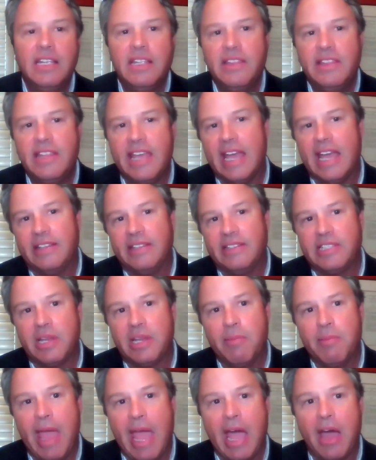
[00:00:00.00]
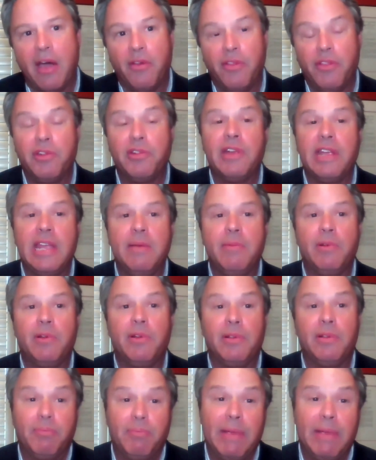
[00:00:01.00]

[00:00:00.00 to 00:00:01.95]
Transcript: that somehow they're able,